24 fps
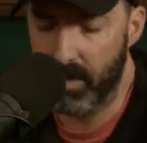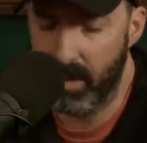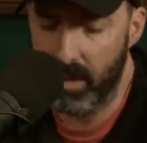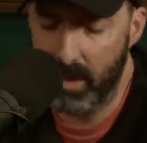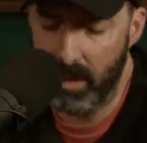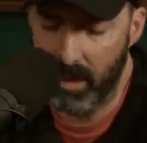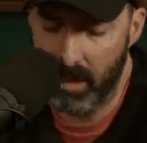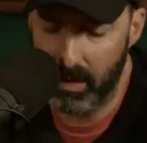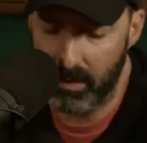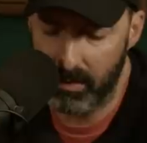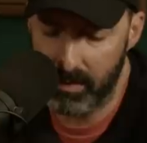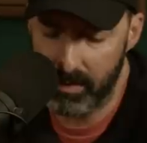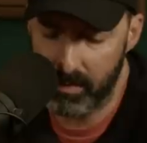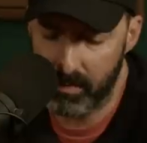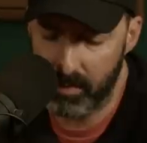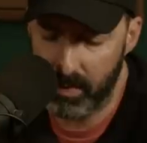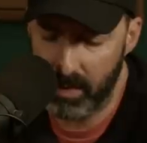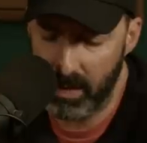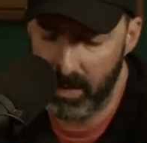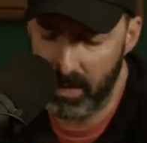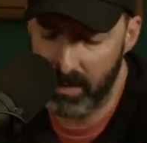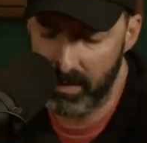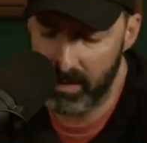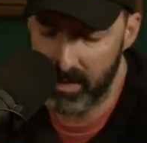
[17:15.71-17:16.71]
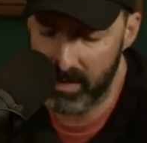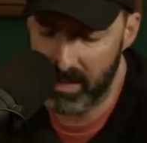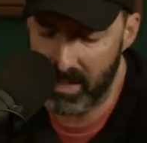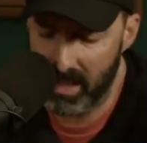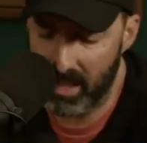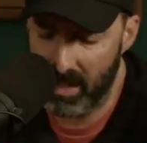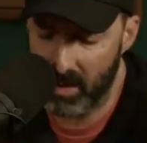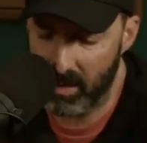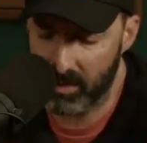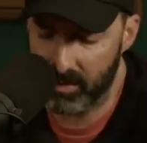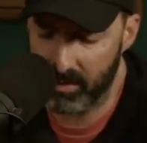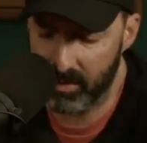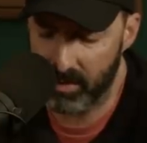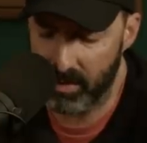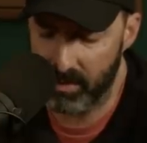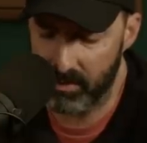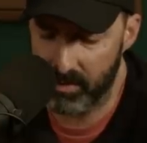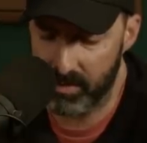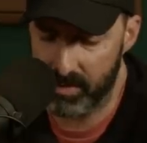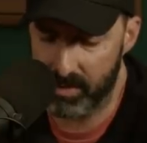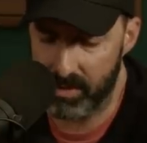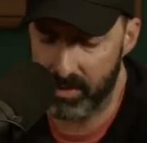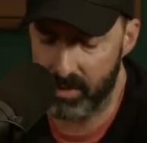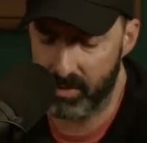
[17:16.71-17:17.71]
and I was playing this character that
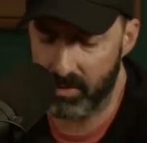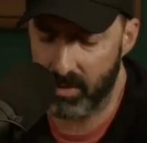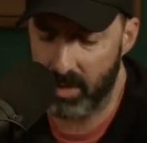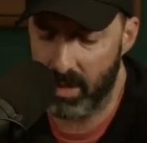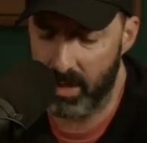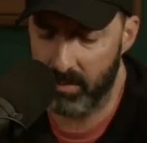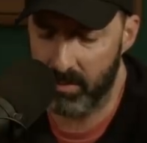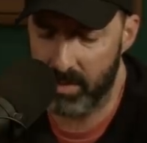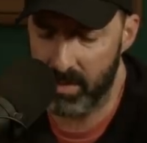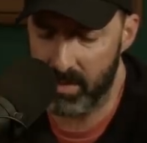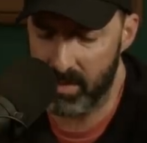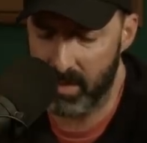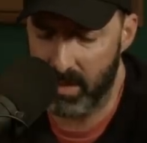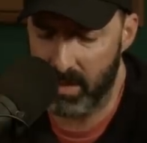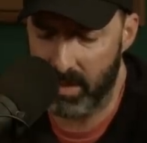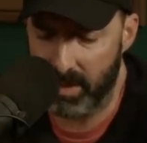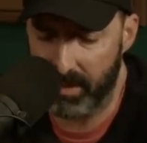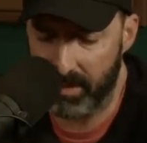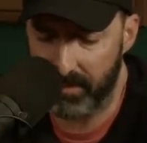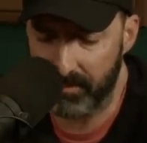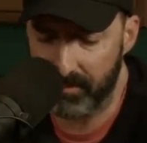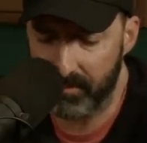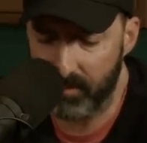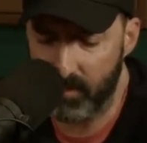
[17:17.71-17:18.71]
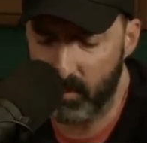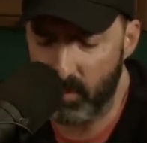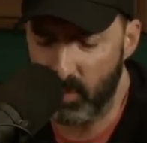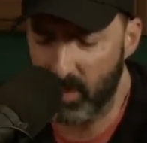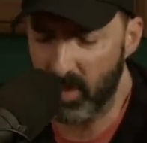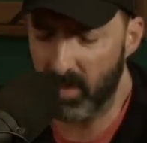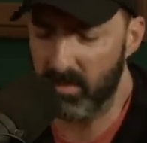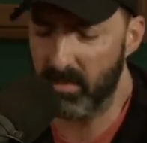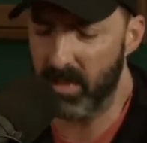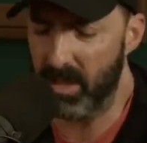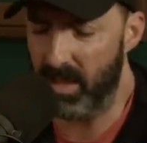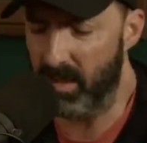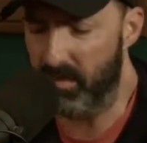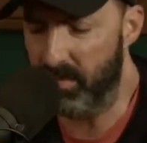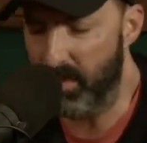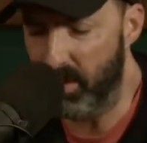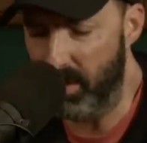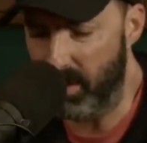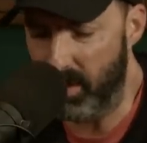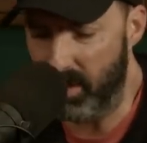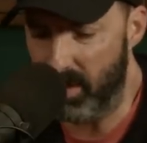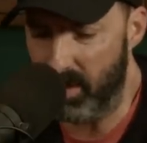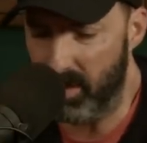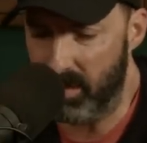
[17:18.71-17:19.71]
was described as like really
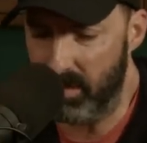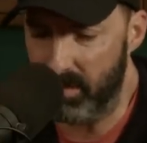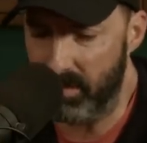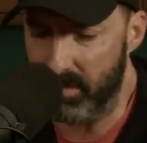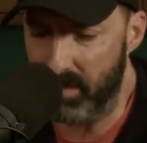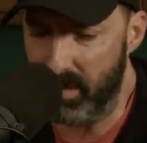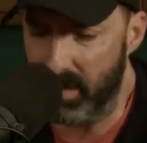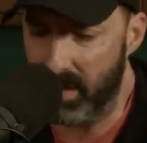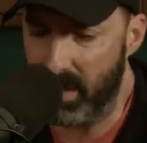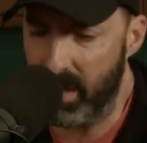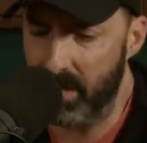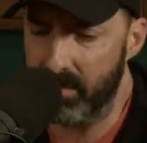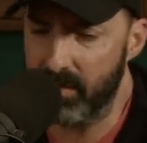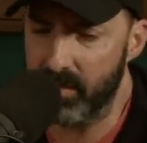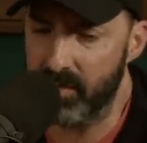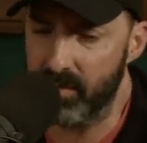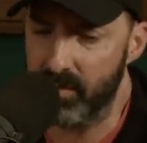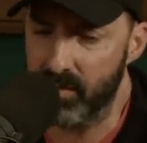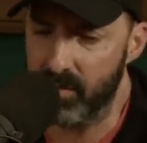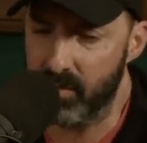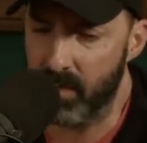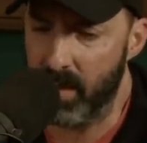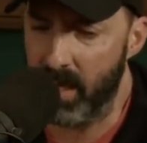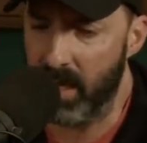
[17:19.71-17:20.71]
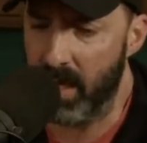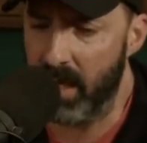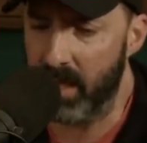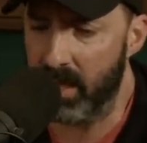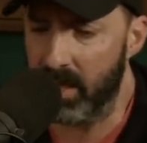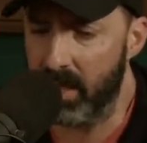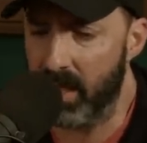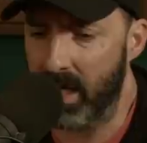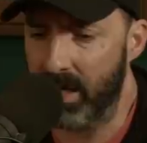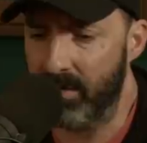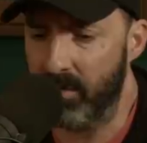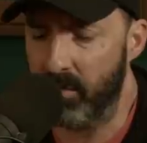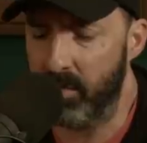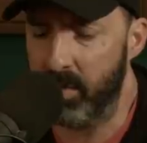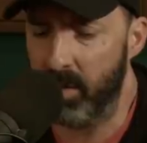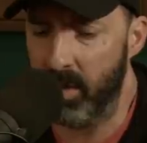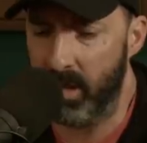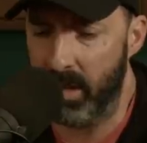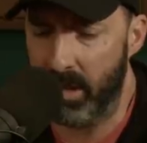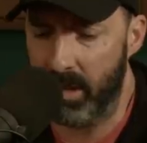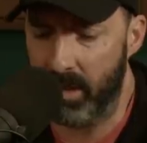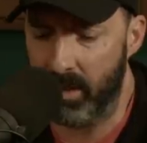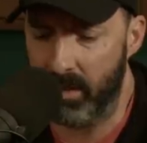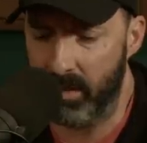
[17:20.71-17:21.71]
manipulative and a kind of a douchebag and kind of a
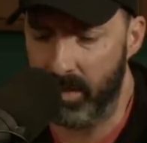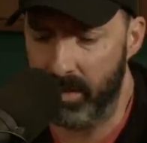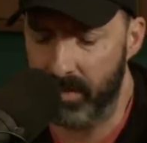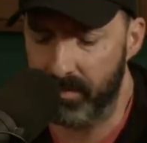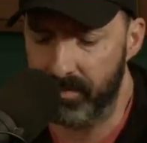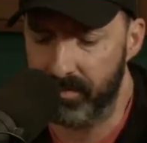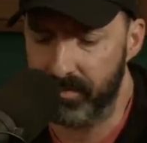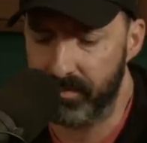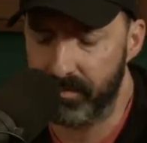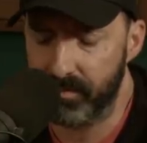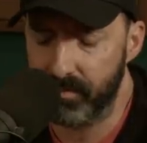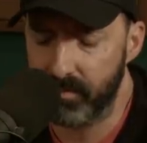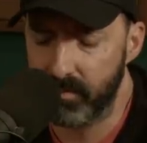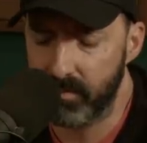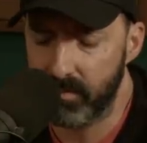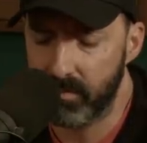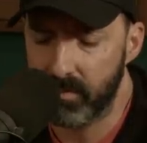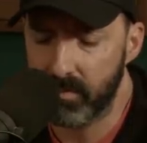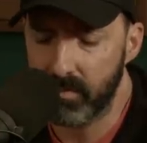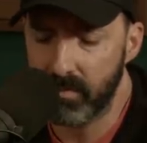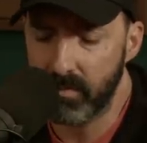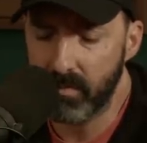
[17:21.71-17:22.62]
player and mm-hmm.